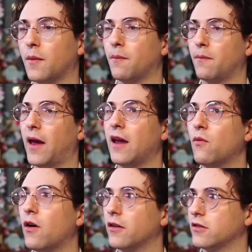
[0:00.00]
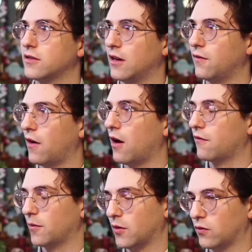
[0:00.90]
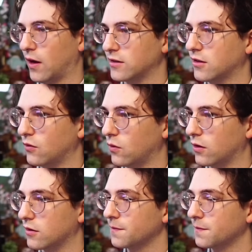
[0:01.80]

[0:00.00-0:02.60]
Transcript: to paywall yourself off from the rest of the world.